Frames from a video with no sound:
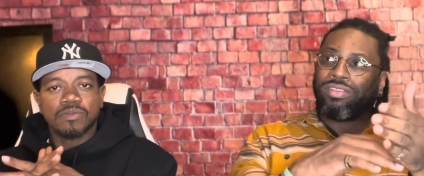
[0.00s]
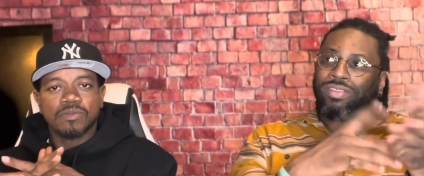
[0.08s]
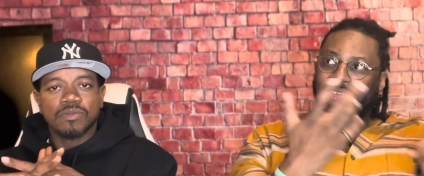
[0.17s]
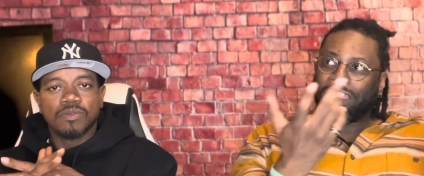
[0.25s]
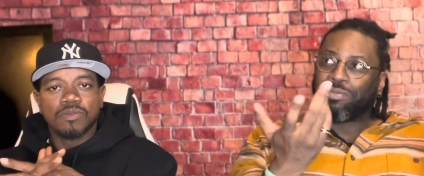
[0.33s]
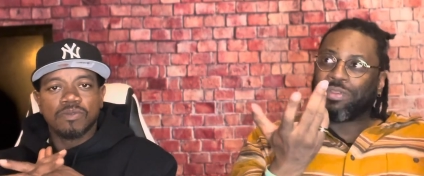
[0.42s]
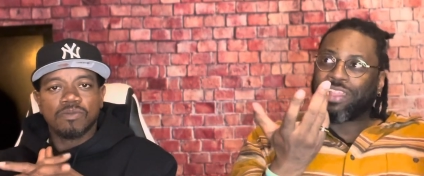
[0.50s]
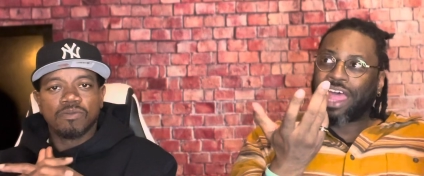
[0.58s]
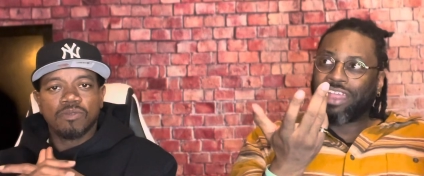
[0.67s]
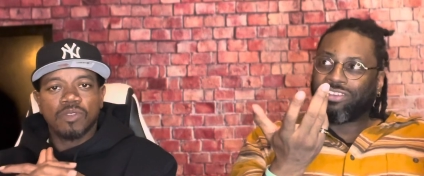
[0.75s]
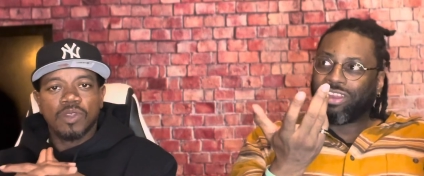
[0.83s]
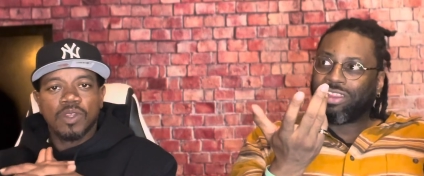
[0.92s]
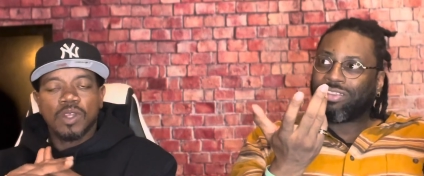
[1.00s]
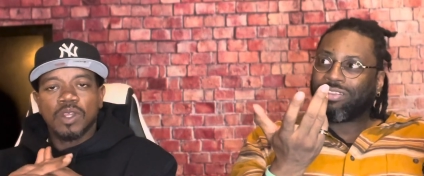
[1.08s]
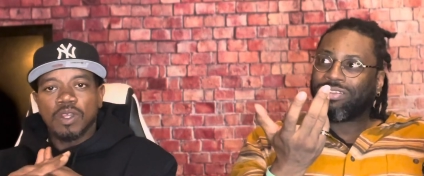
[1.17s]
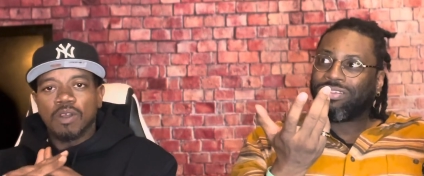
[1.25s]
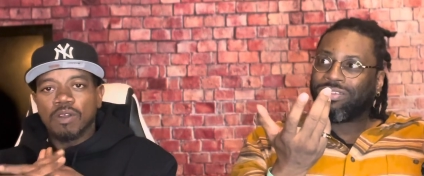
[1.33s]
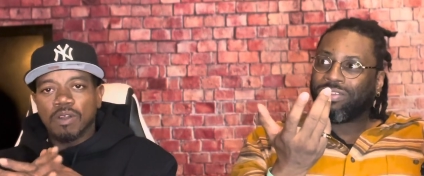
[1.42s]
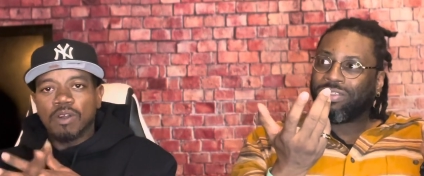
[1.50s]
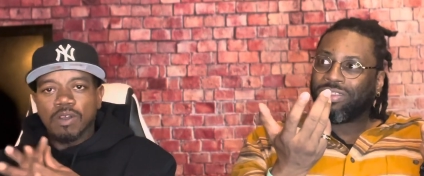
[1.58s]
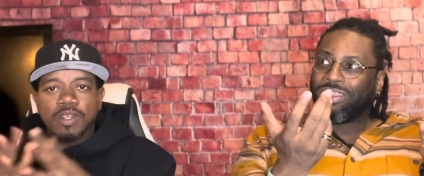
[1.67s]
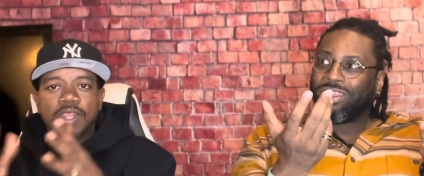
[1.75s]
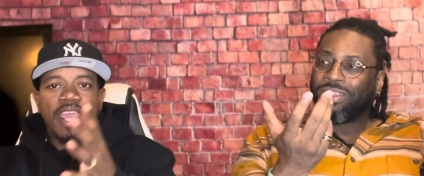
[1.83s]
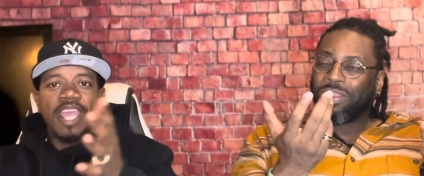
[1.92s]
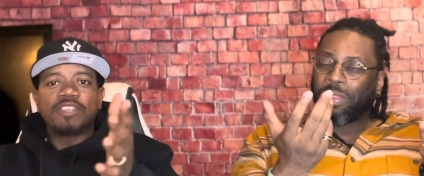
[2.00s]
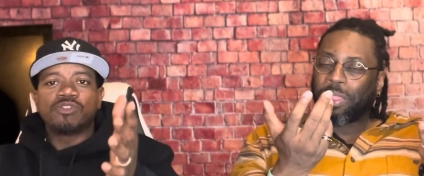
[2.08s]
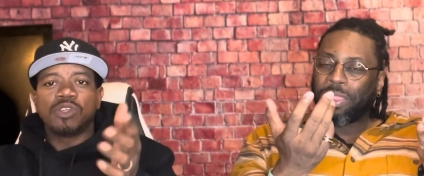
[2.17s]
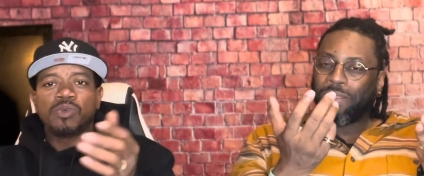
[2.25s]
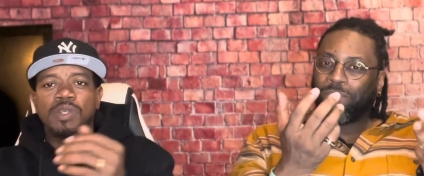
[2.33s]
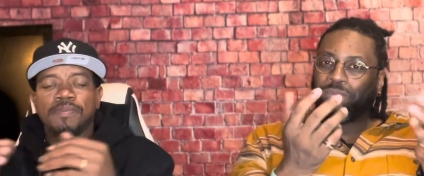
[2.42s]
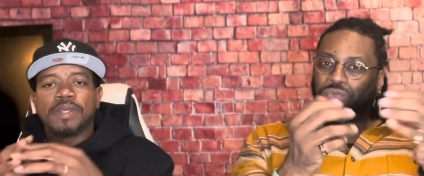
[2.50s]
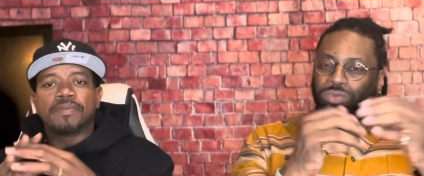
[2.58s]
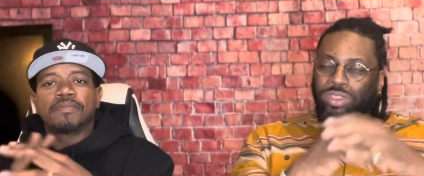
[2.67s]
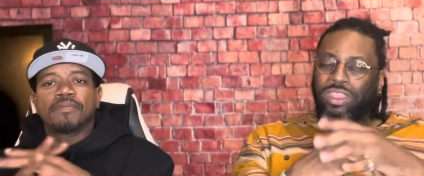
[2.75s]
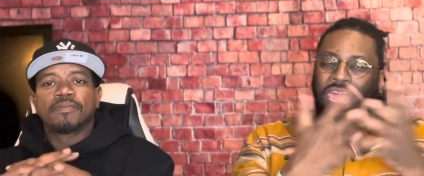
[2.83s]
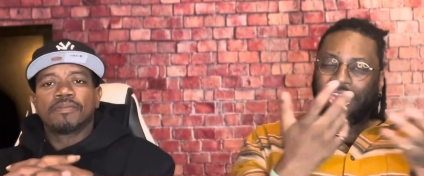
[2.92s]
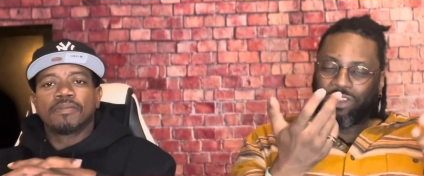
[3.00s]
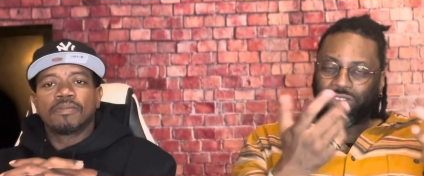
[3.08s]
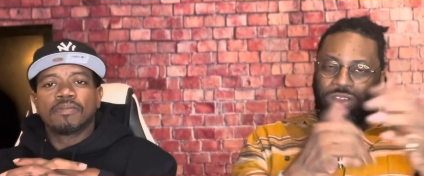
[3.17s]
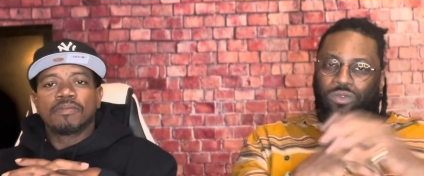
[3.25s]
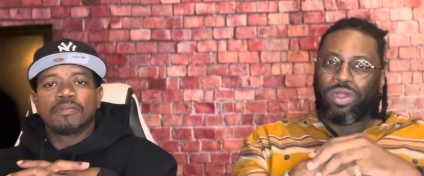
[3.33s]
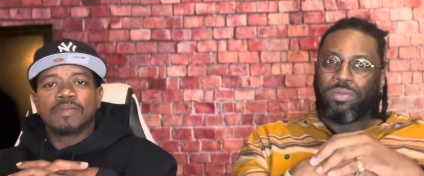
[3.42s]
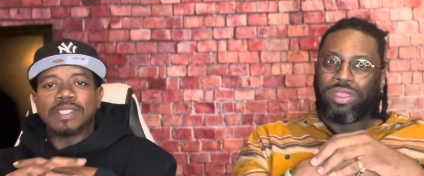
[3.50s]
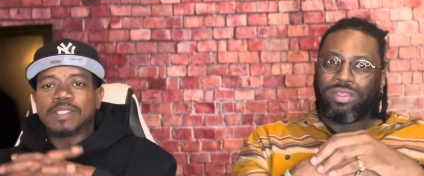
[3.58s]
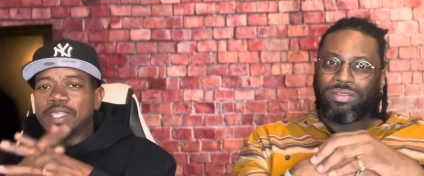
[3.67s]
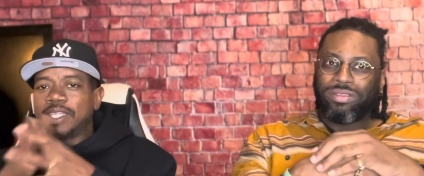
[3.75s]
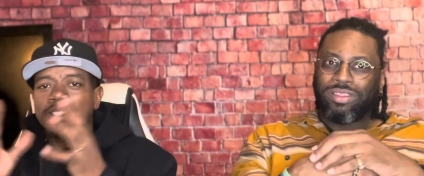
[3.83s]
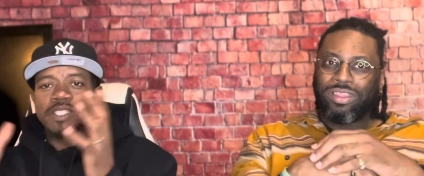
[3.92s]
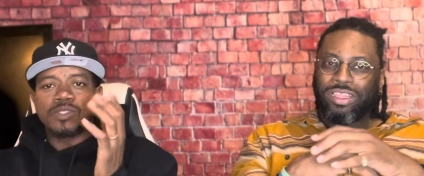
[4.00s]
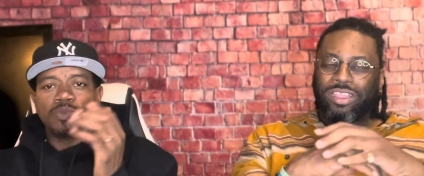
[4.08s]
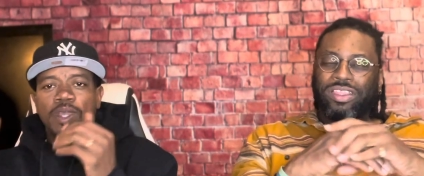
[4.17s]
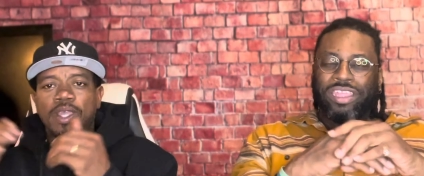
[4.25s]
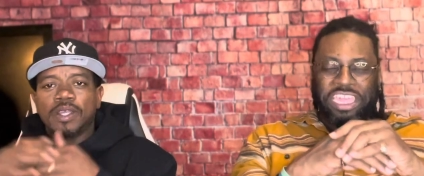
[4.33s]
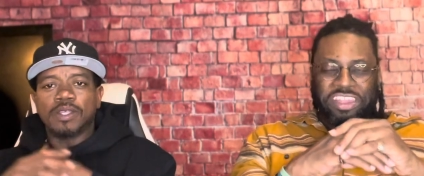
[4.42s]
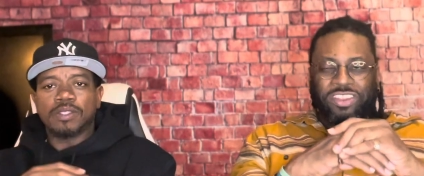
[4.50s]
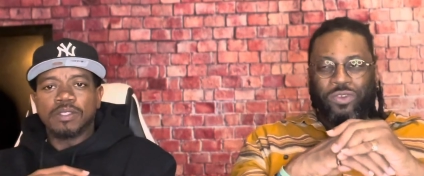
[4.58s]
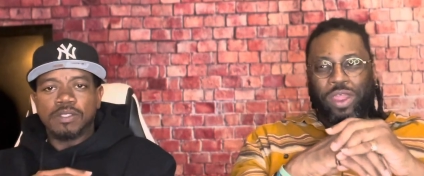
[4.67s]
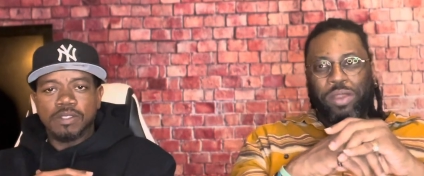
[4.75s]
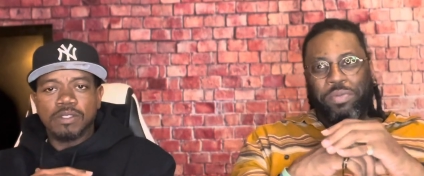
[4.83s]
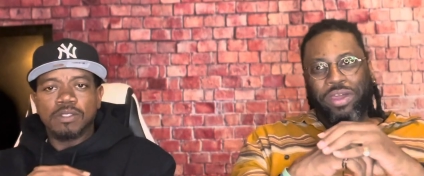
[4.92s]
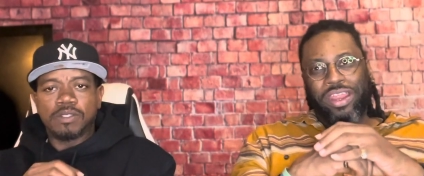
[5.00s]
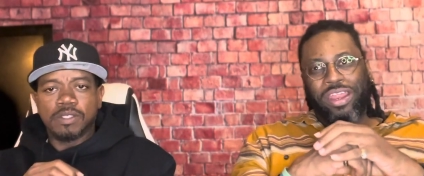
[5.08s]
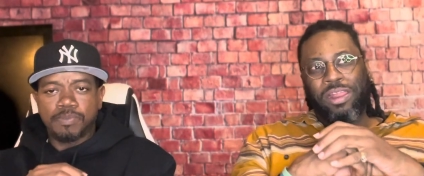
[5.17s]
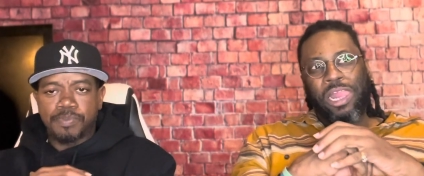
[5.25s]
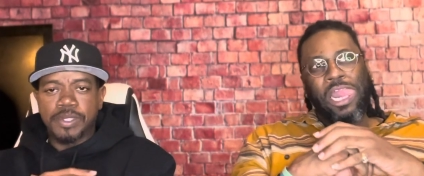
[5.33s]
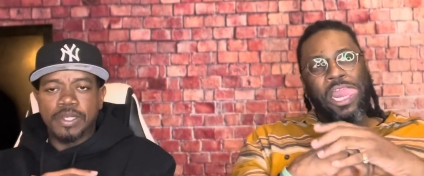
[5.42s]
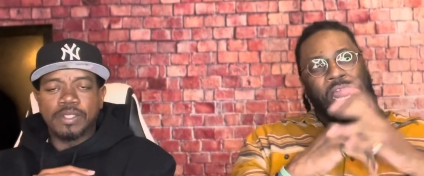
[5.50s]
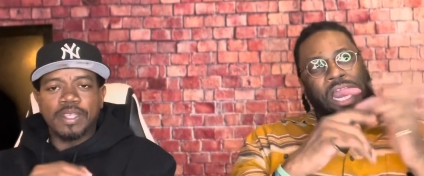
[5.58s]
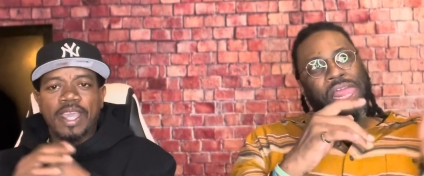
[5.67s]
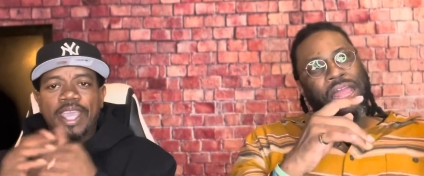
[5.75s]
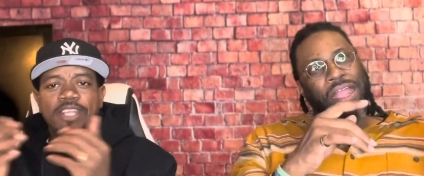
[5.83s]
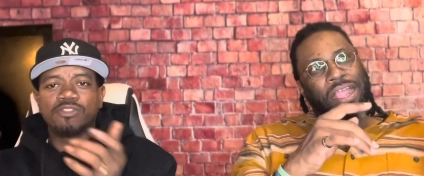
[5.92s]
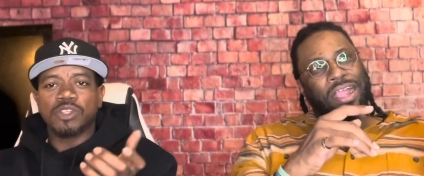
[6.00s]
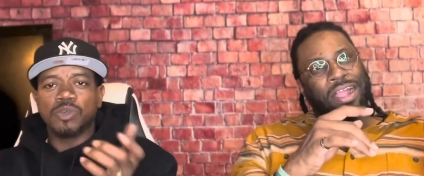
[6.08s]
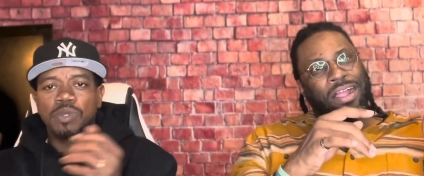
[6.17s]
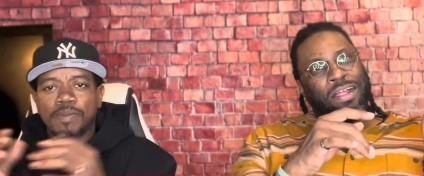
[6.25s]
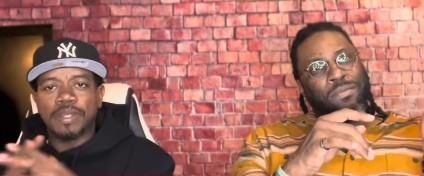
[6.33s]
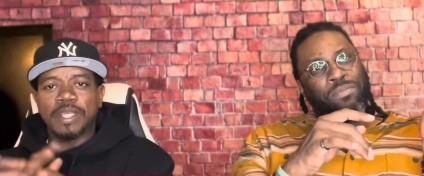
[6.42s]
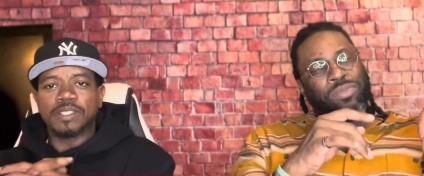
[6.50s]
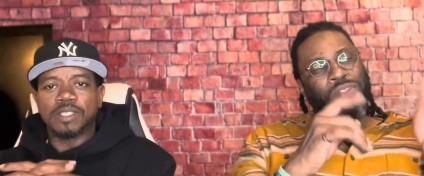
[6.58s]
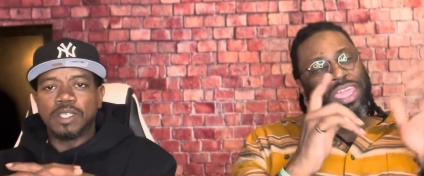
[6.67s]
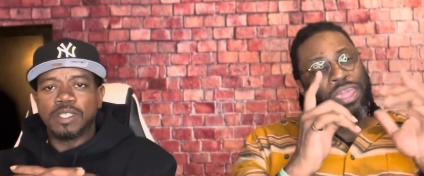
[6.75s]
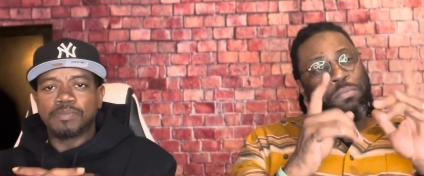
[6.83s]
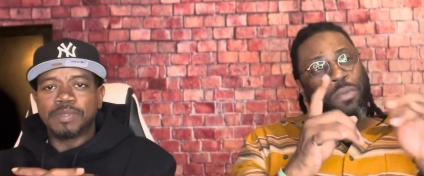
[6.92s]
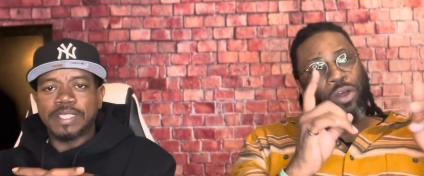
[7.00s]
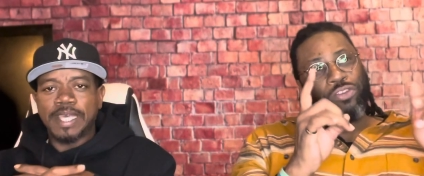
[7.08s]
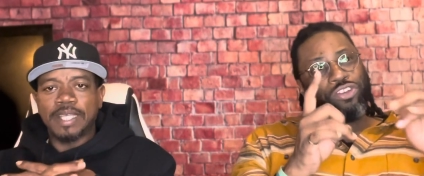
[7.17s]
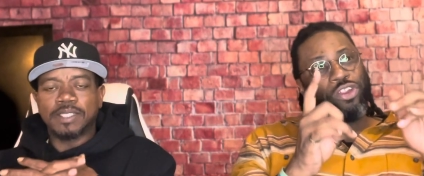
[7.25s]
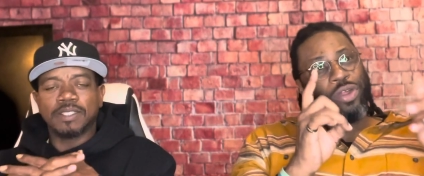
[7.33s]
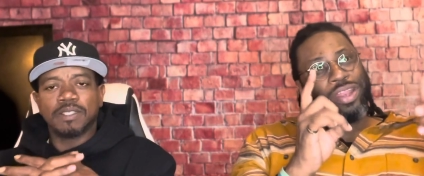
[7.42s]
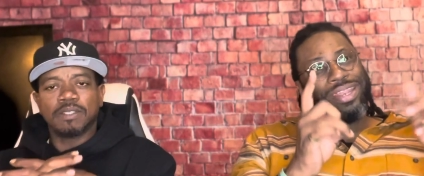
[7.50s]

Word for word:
Speaker 1: That's misogynist.
Speaker 2: The hatred of women. The hatred of women. That's the easiest way. The easiest way to put it. To put it, the hatred uh, of um, women is, is emotional misogyny.